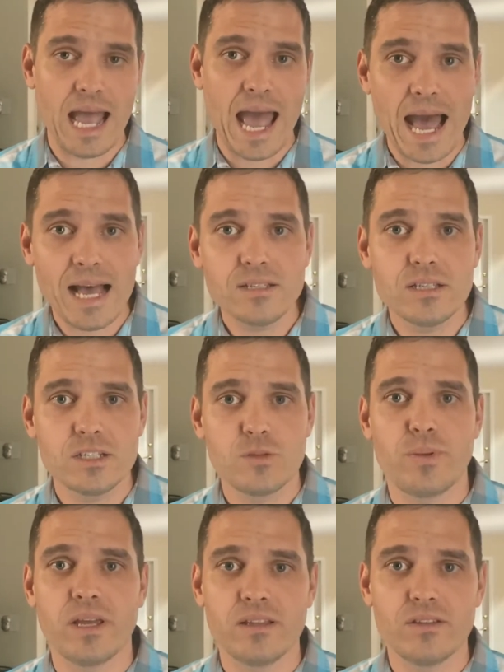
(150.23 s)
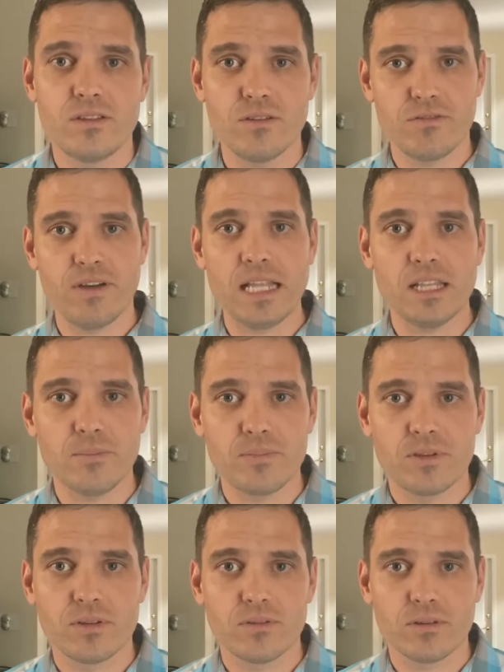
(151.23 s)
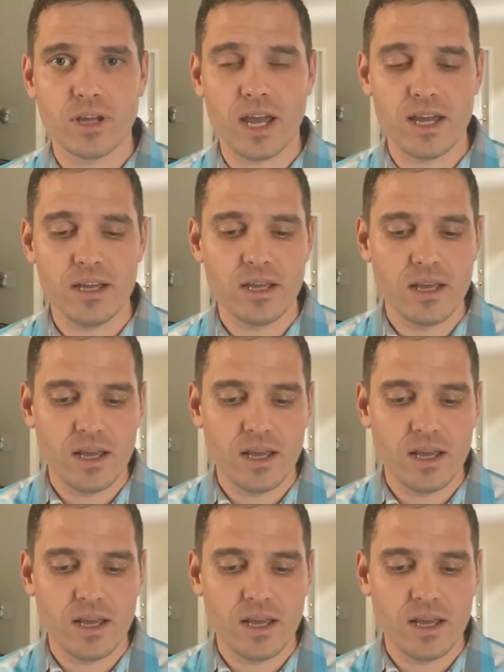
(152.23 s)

as it's been developed? Okay.